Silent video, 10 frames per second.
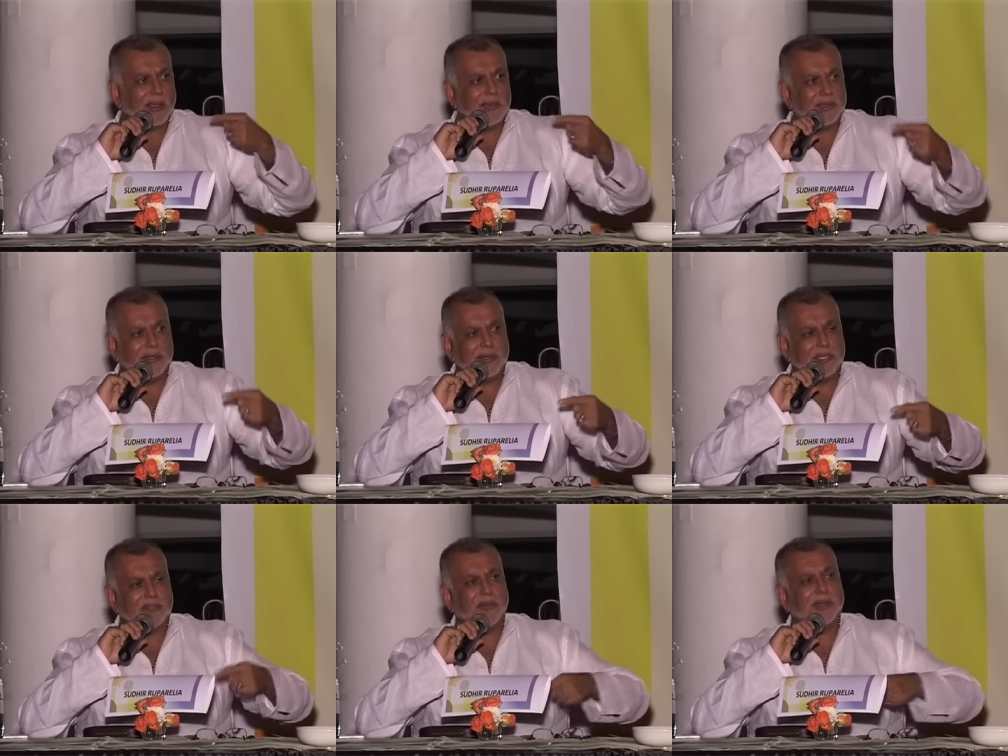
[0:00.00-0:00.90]
And then
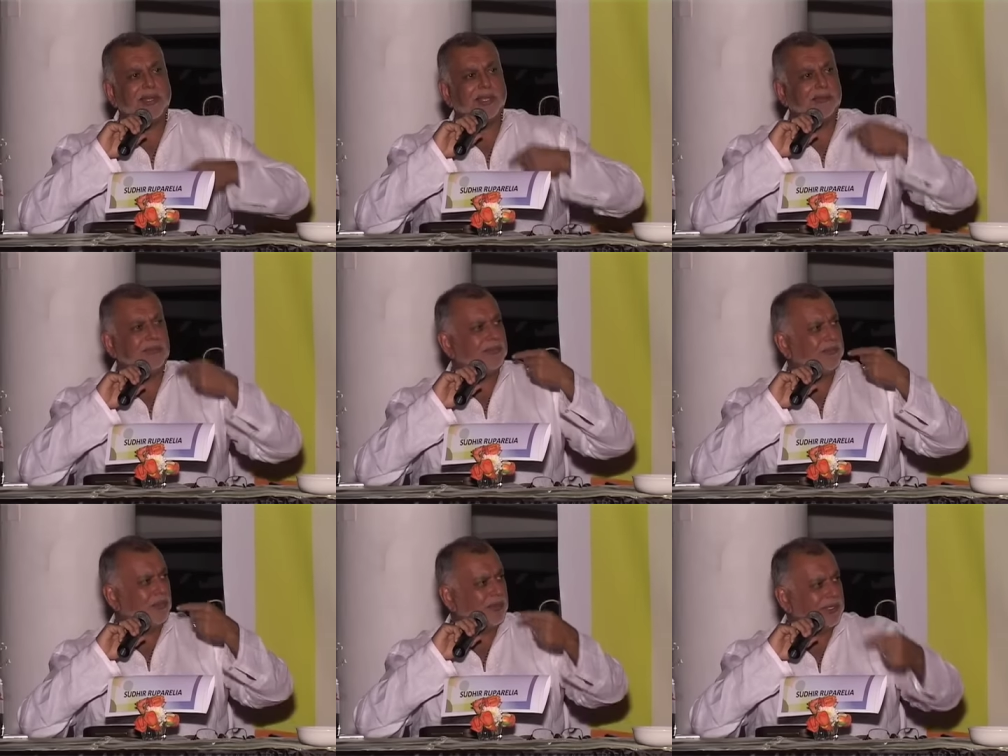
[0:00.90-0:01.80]
his friend came
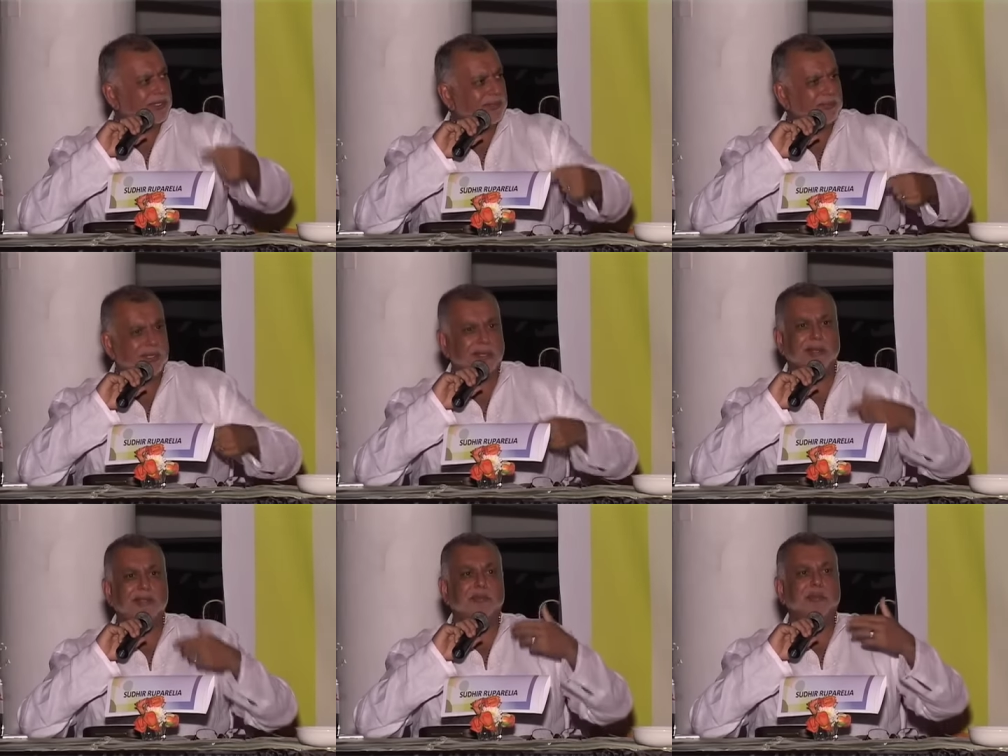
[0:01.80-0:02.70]
doing the same thing.
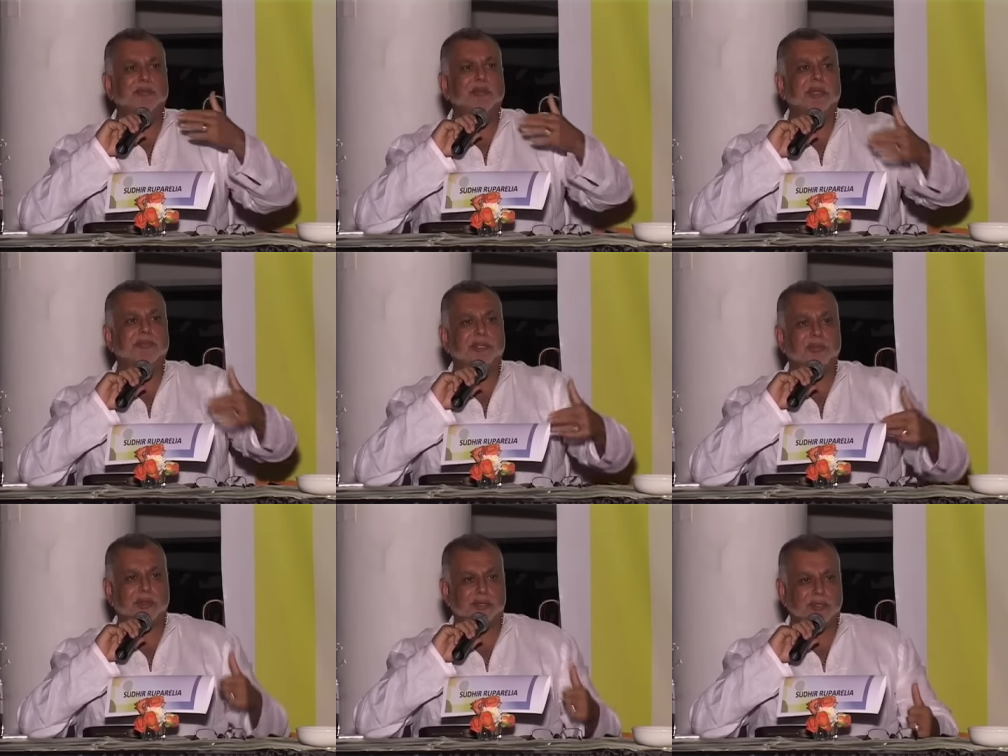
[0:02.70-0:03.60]
And I think we build up the
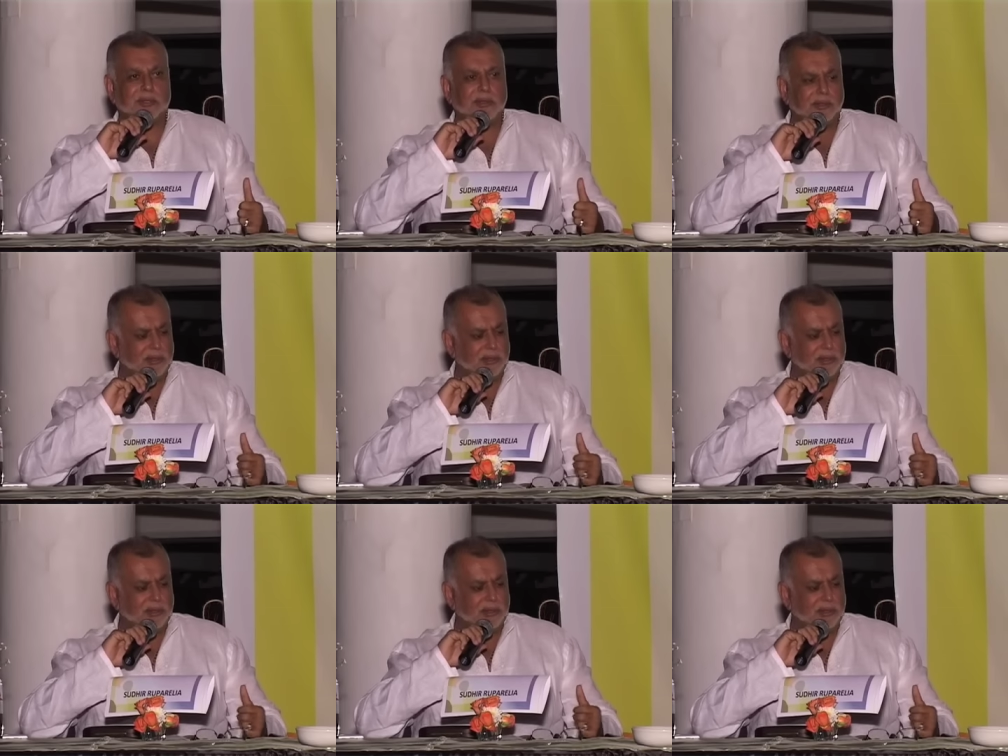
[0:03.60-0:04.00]
trust.